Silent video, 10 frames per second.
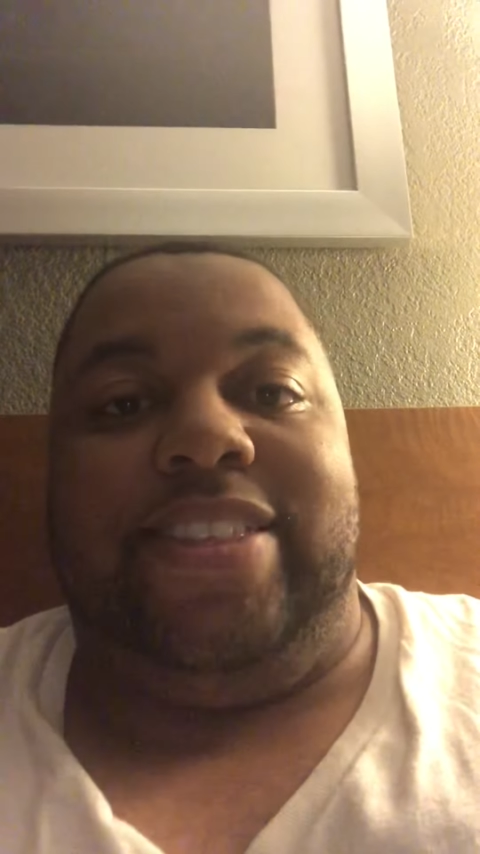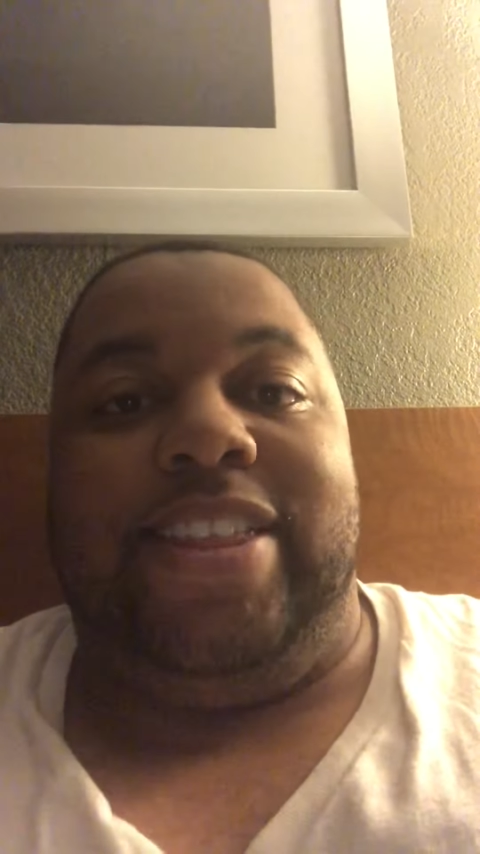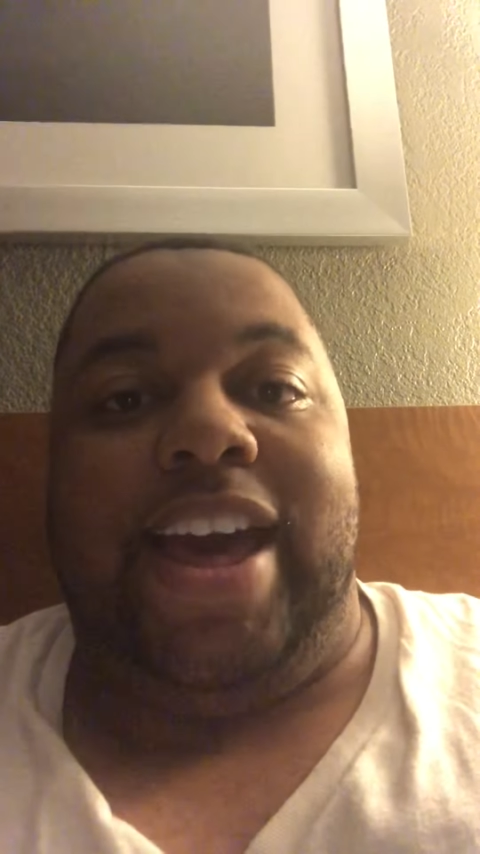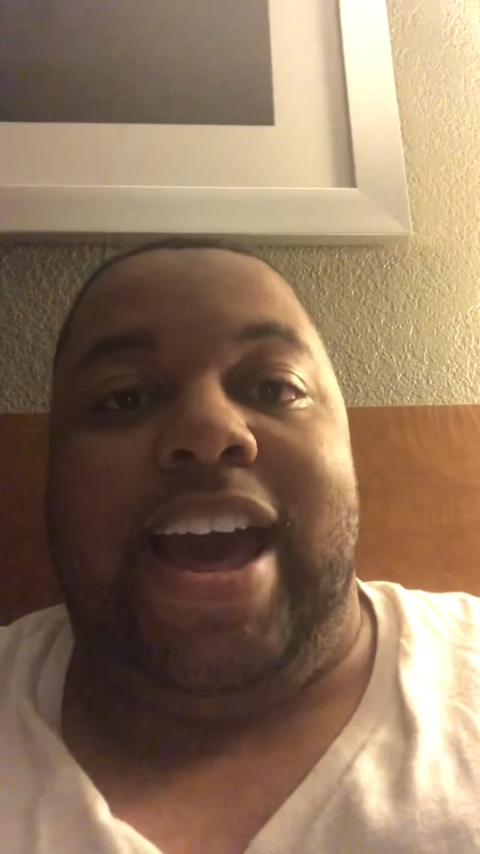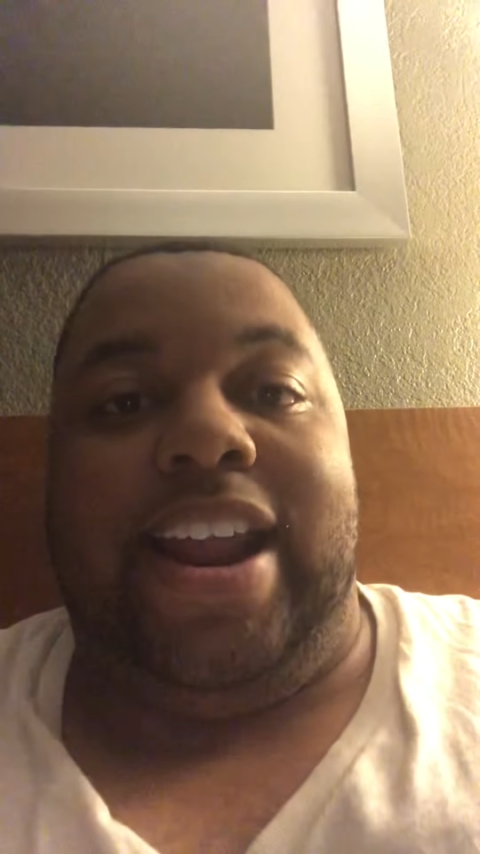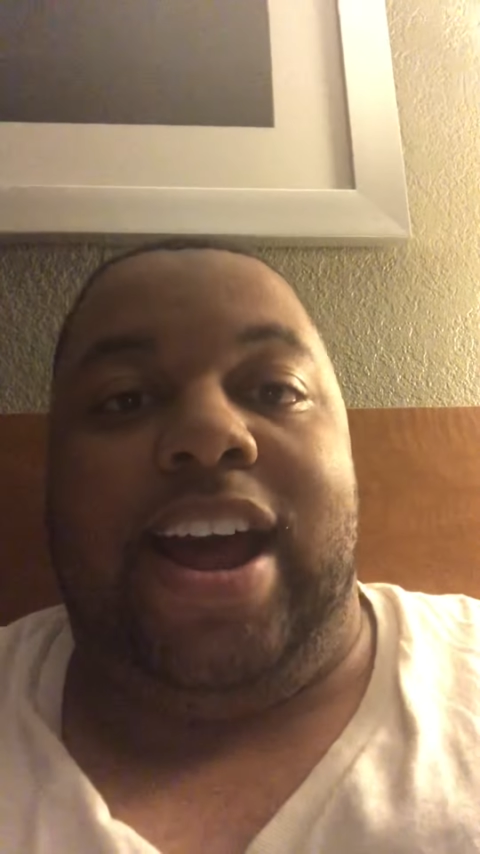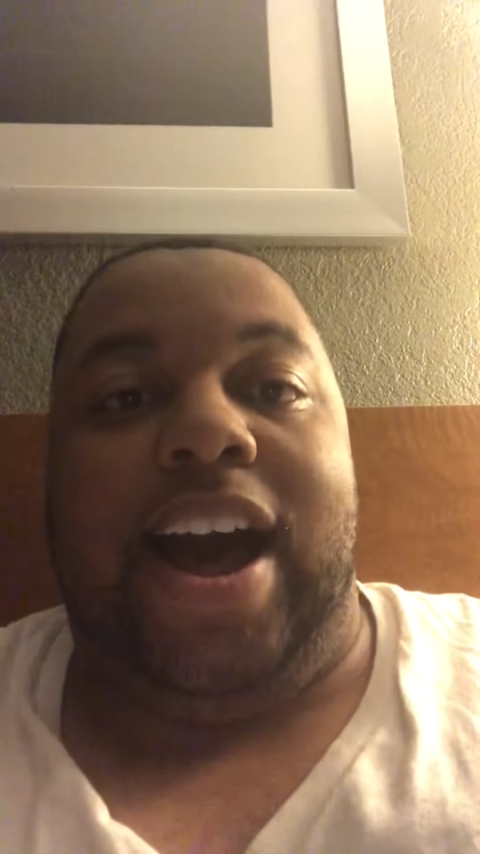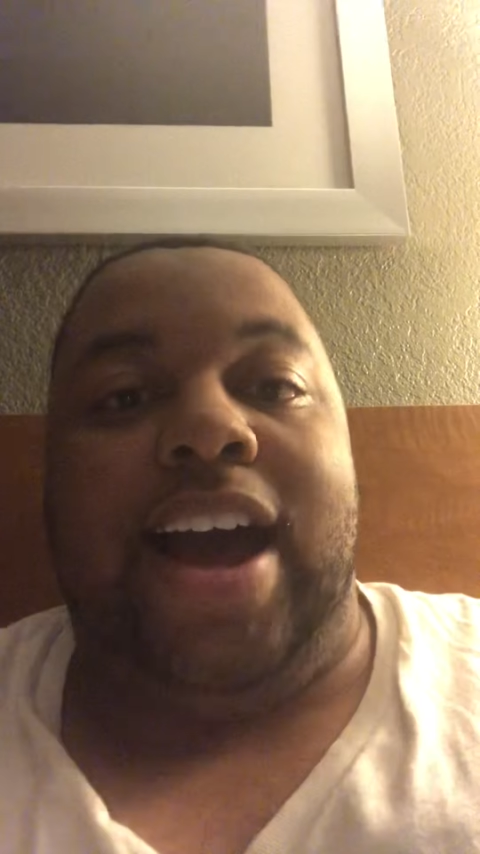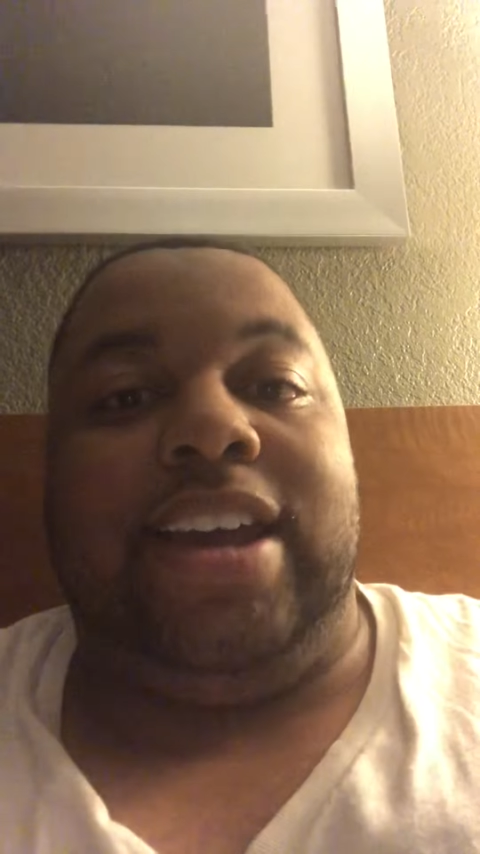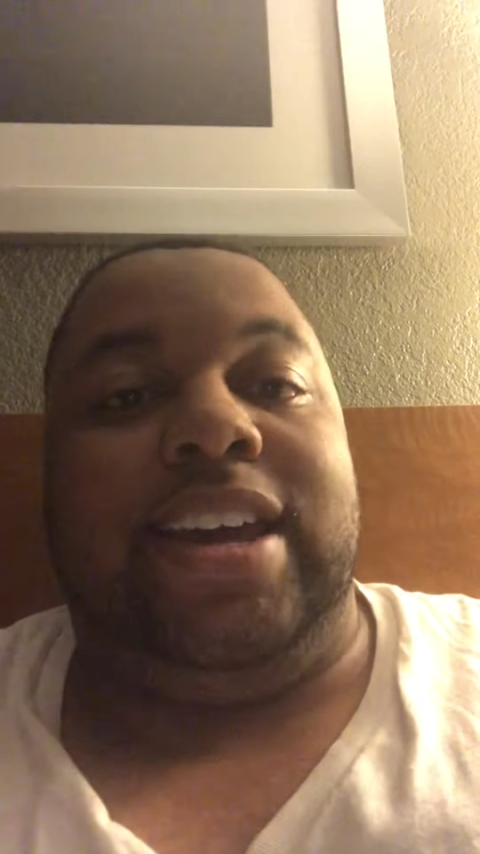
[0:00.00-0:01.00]
that
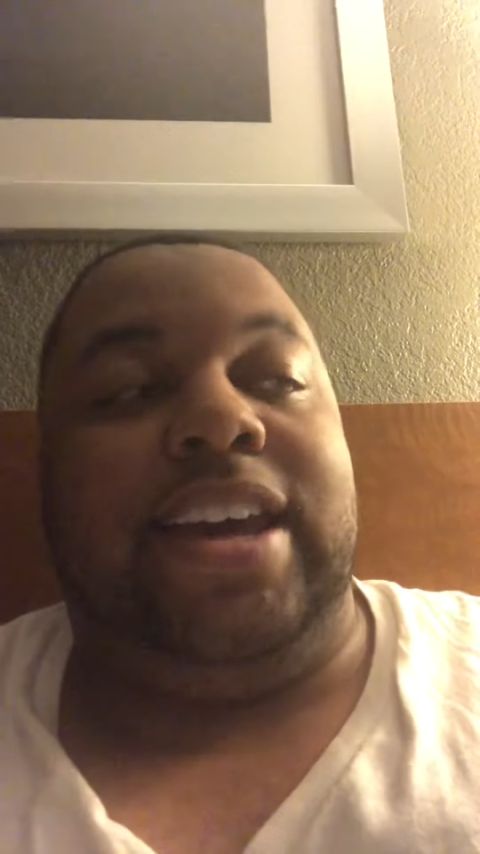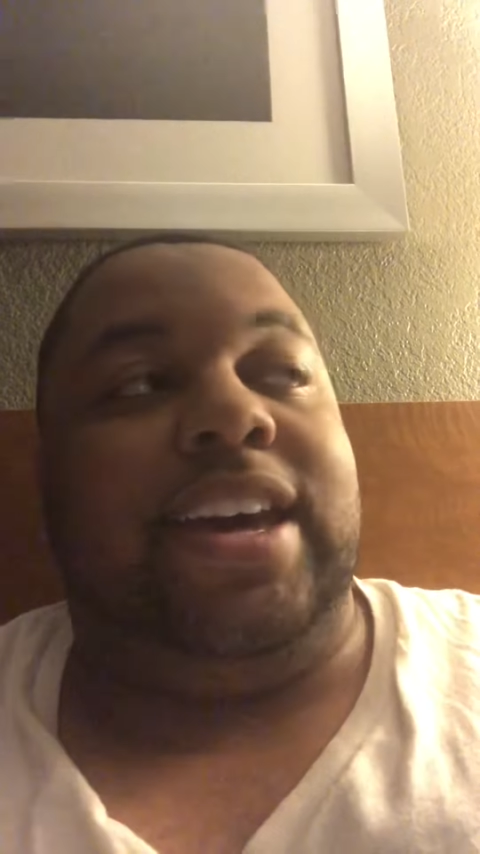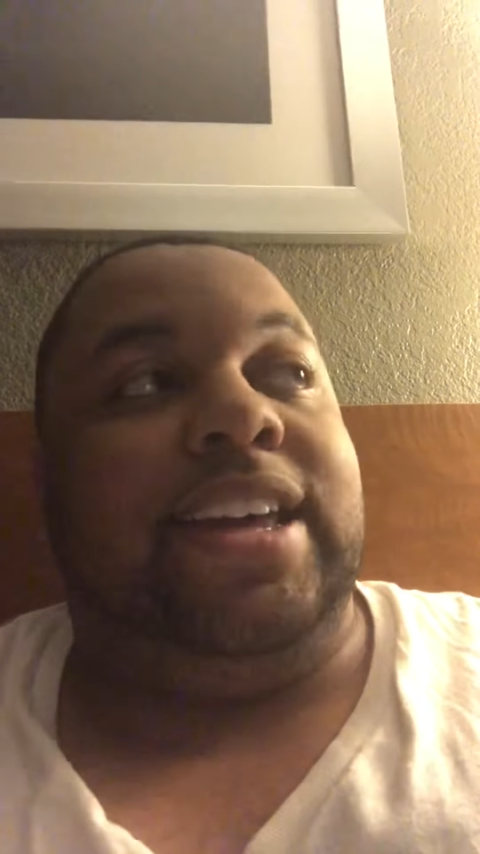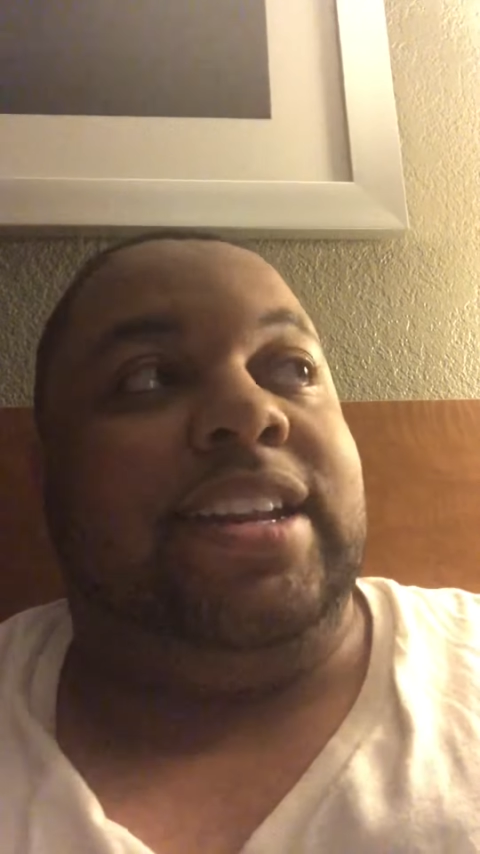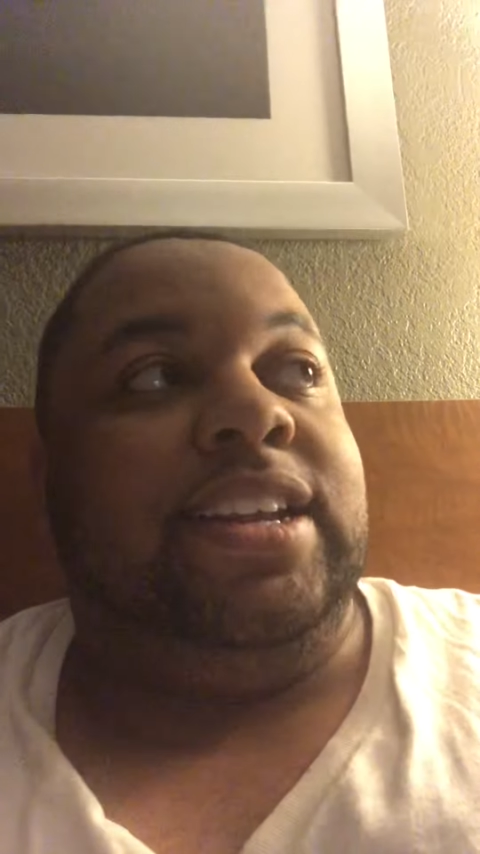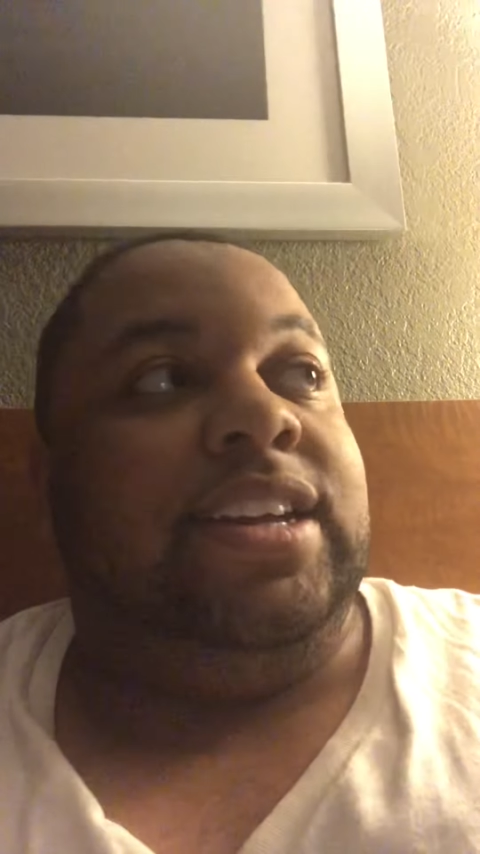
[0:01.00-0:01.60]
I can